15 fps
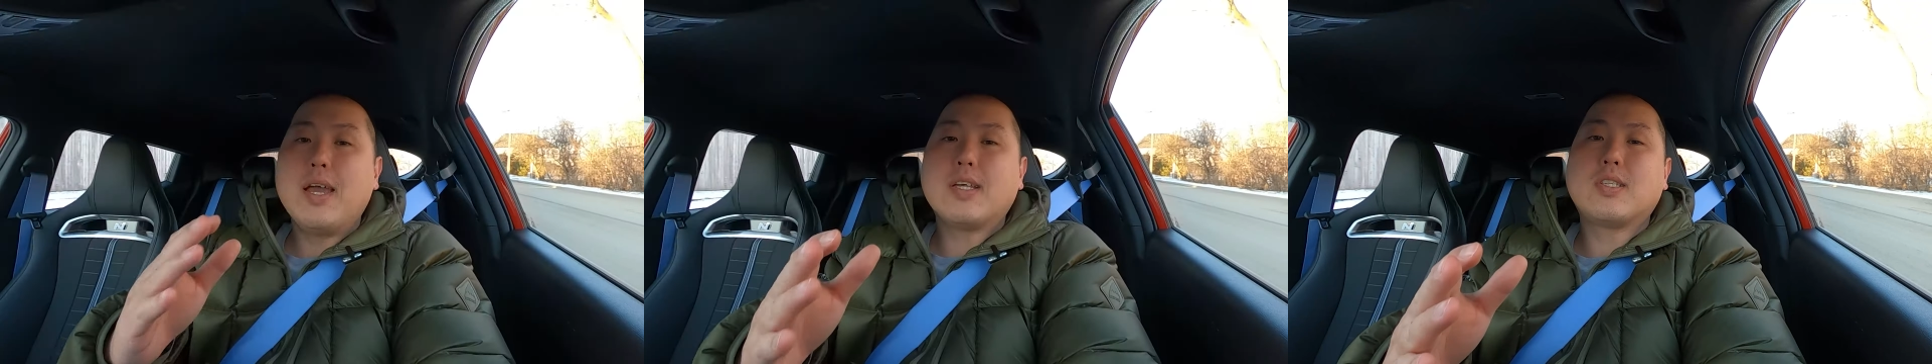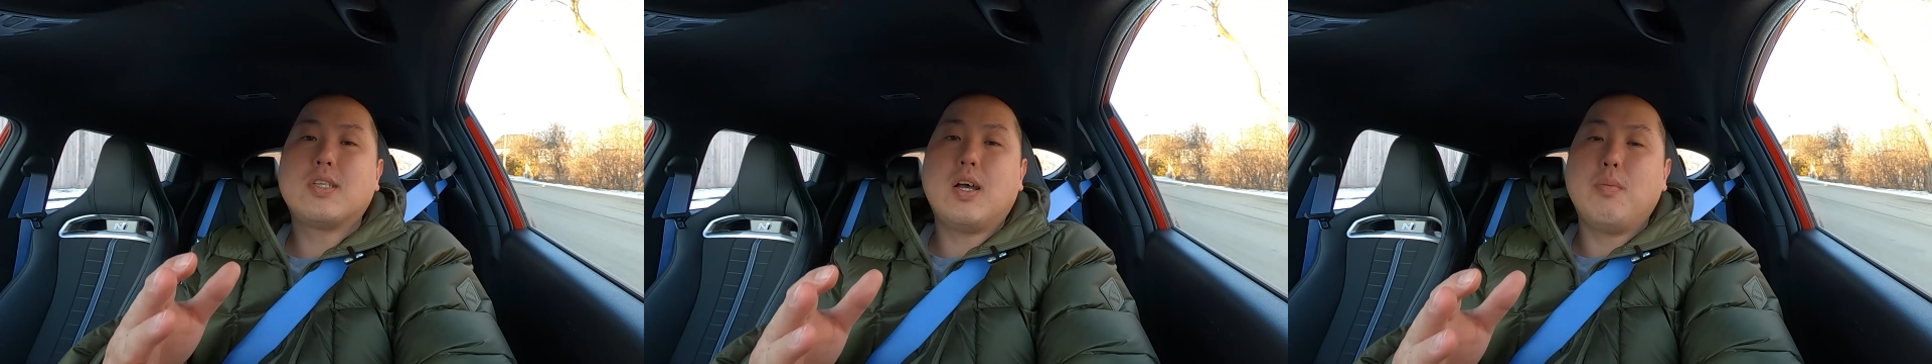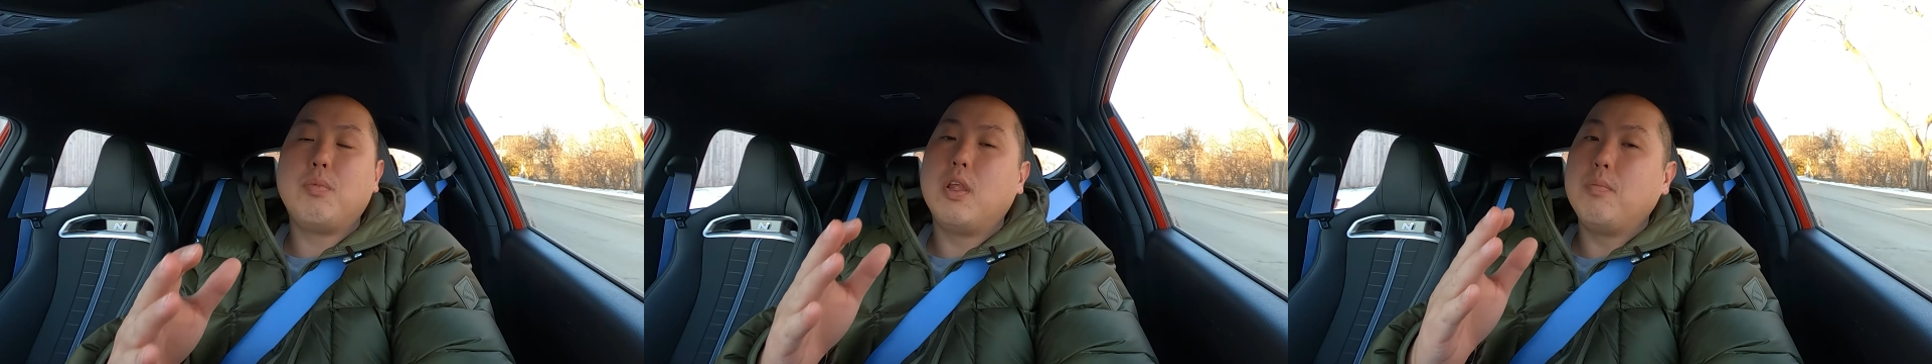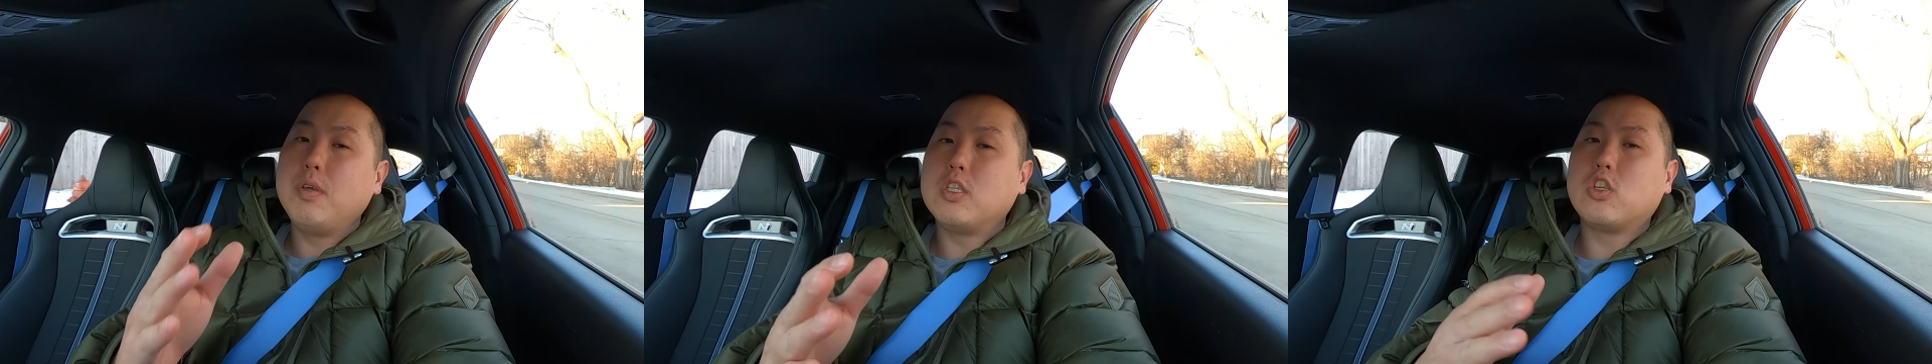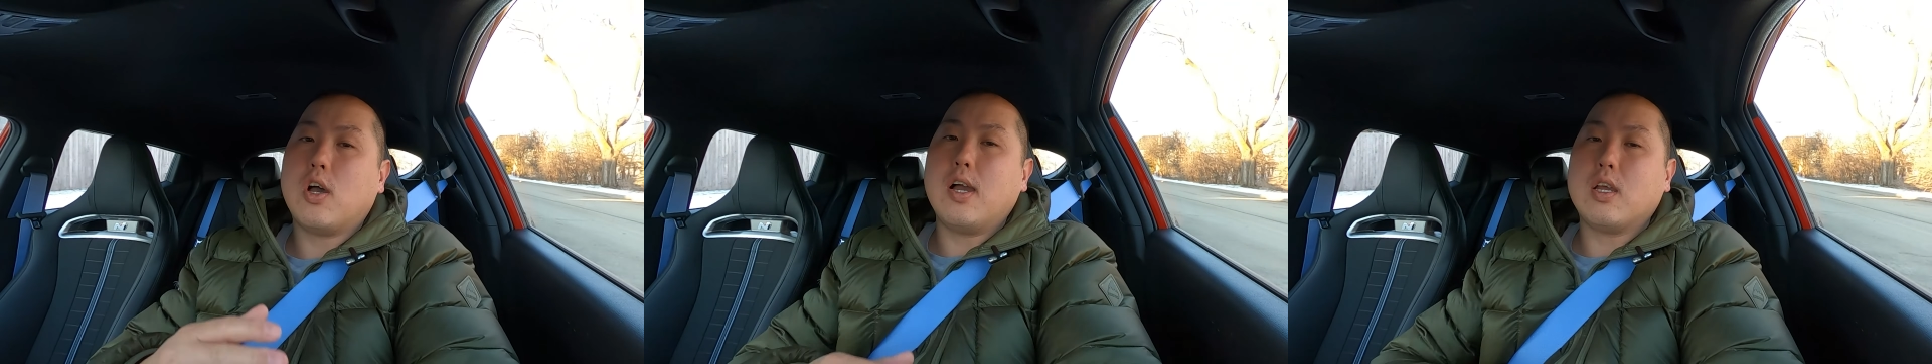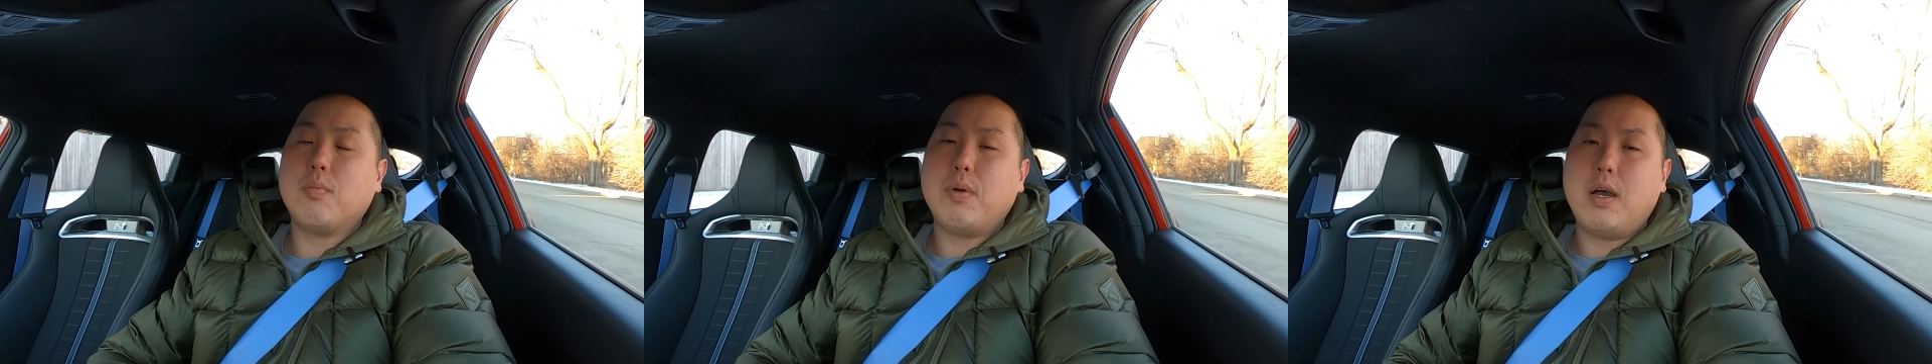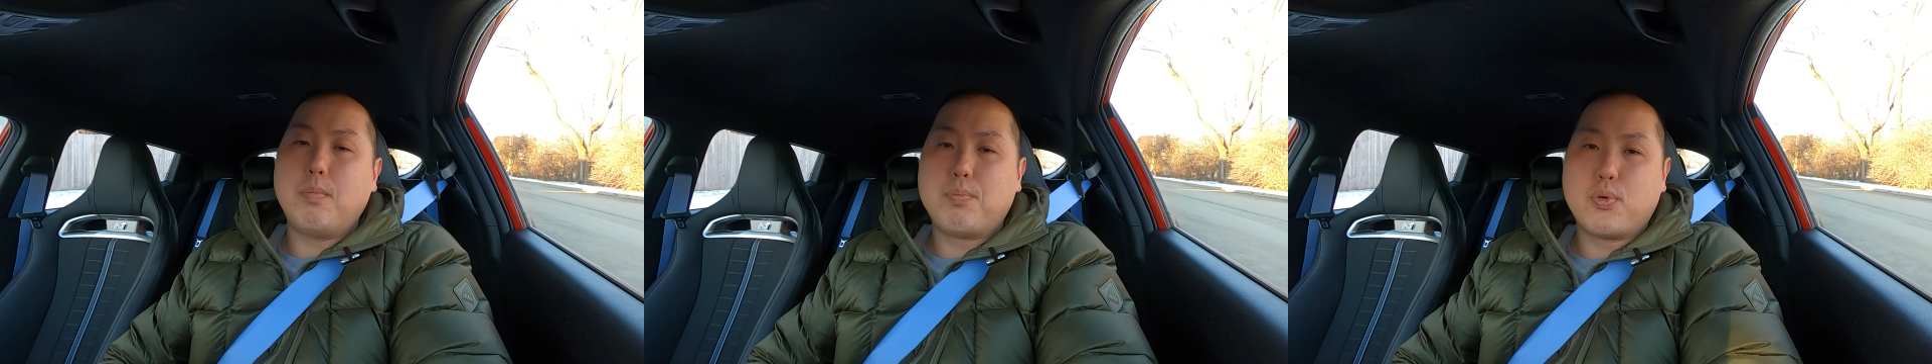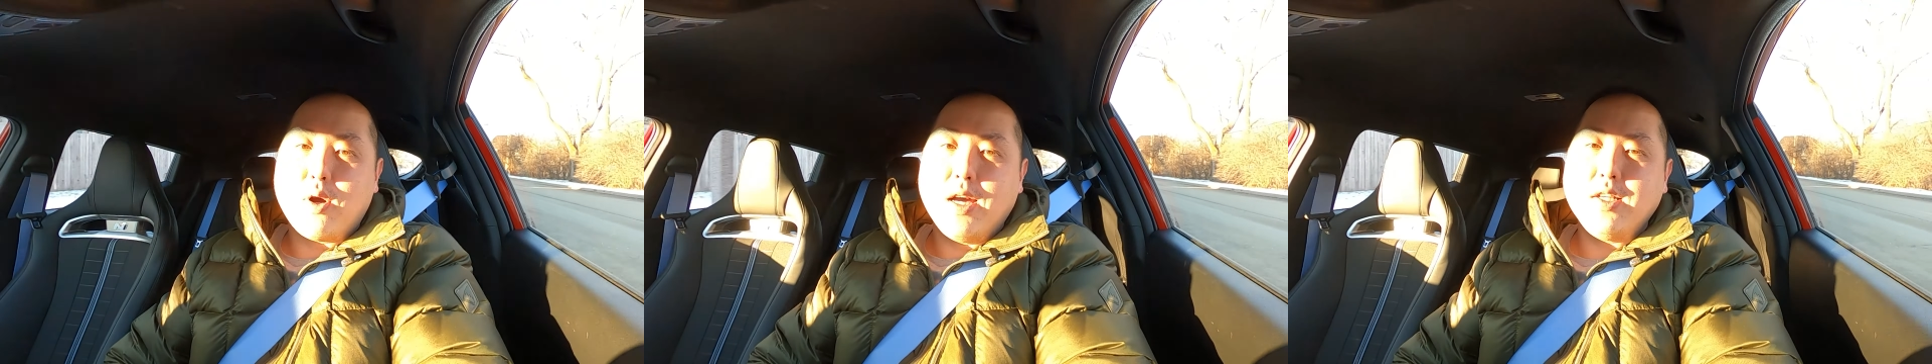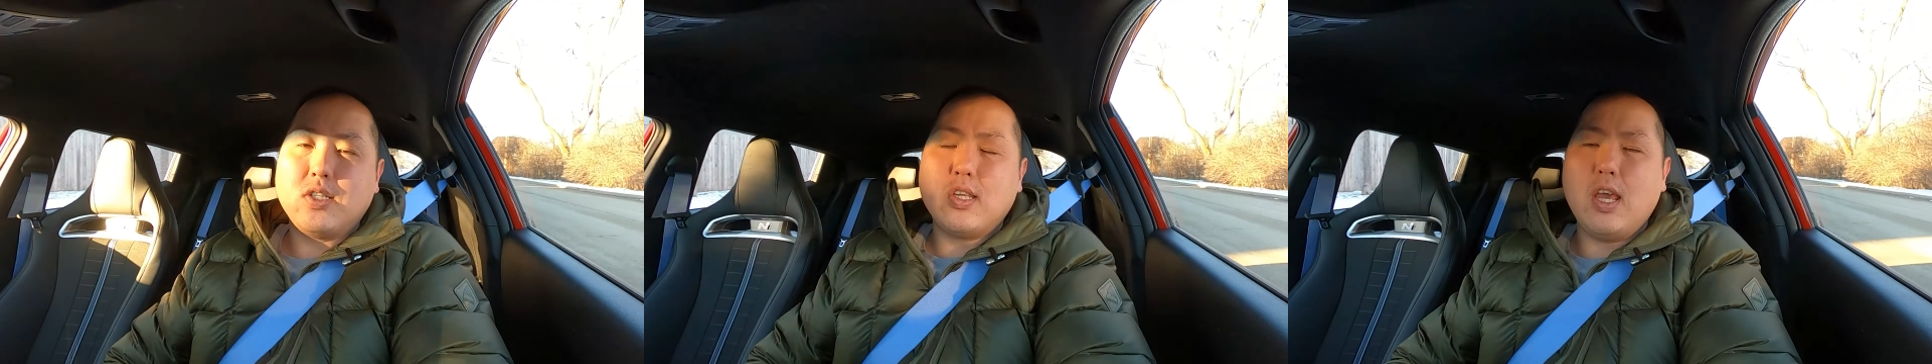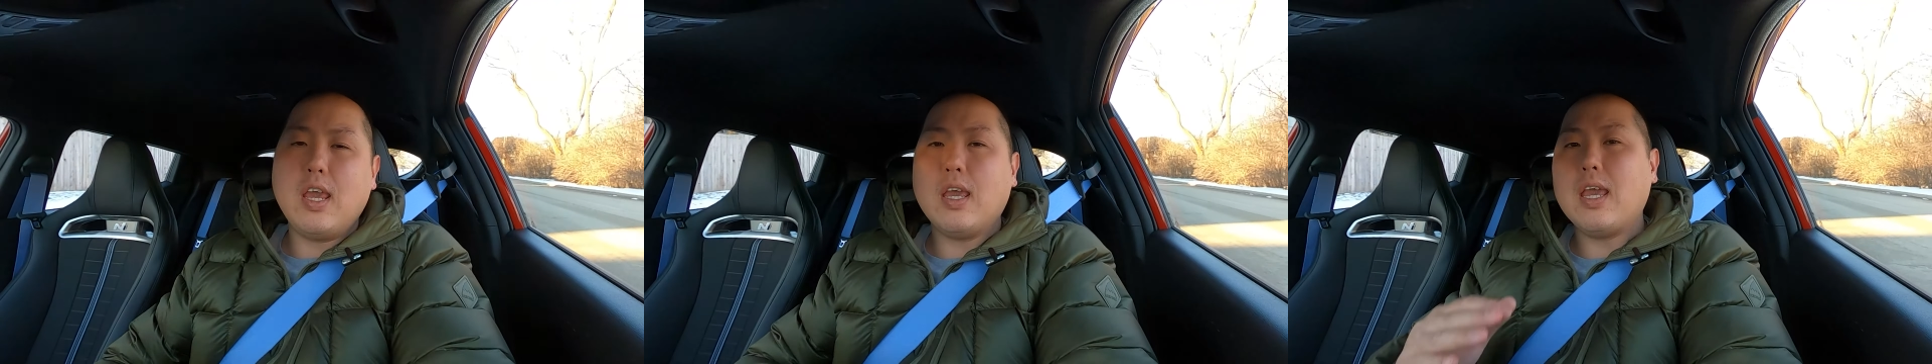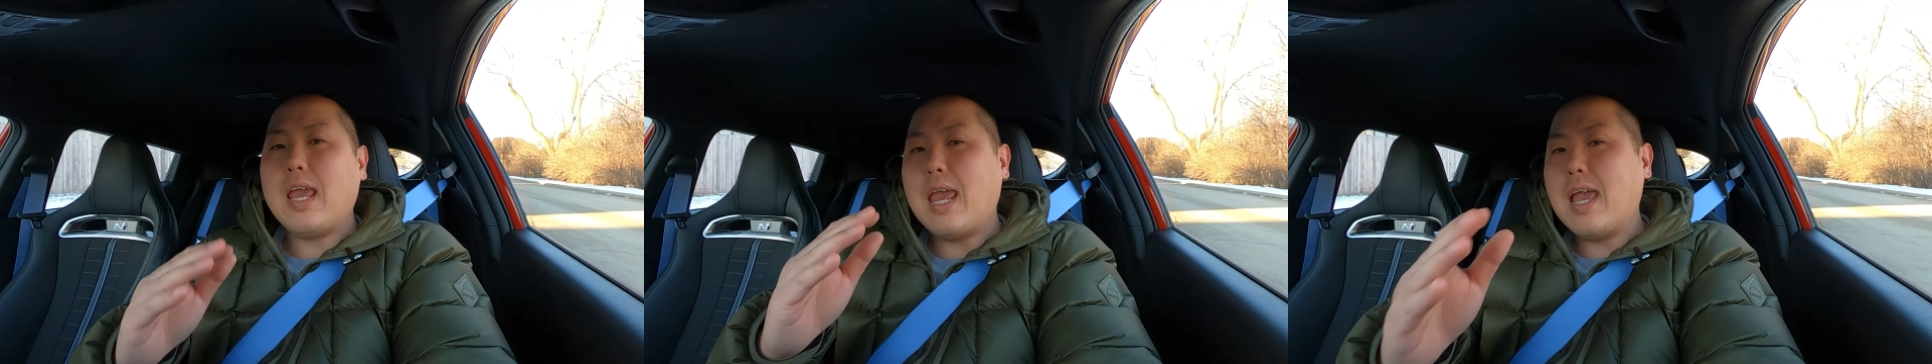Next up, let me talk about pricing